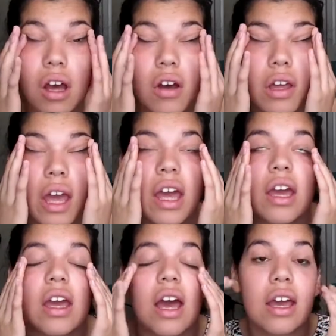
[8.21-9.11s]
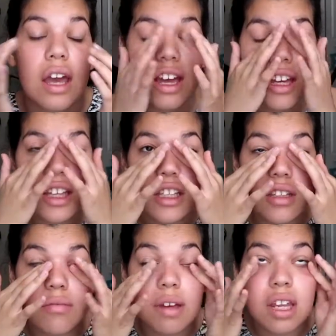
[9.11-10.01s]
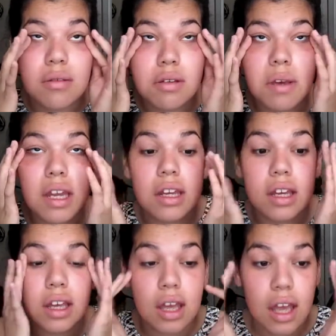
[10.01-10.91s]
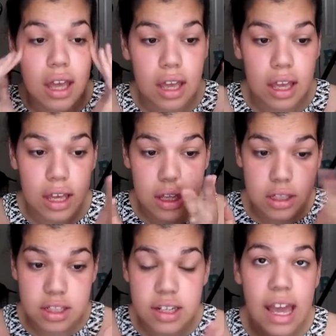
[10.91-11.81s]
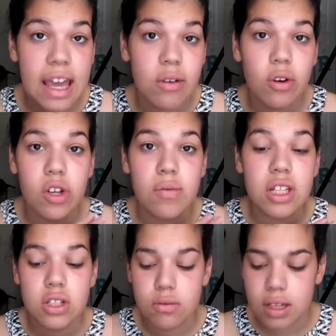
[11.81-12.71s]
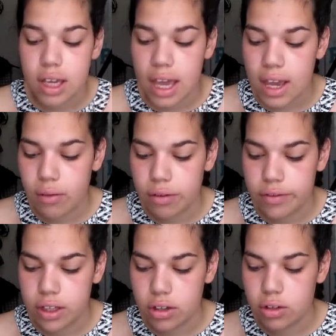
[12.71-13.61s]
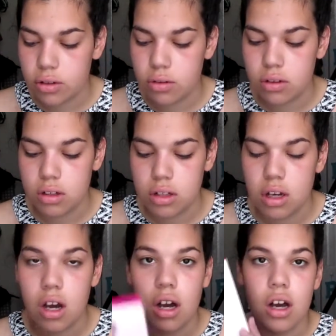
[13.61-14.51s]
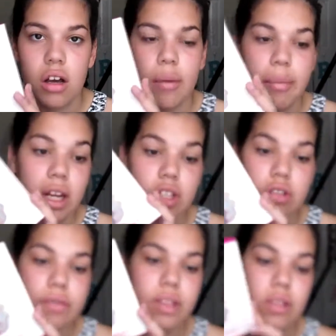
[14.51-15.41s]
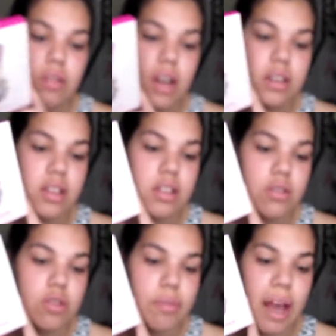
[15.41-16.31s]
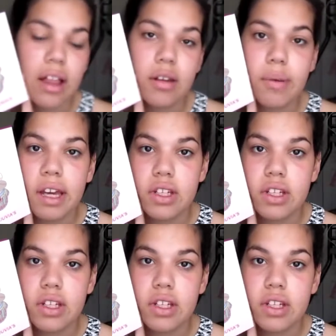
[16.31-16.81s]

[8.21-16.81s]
Okay, hi guys, my name is Amanda, and today we're going to be doing a review, a miniature review on the Zulu palette by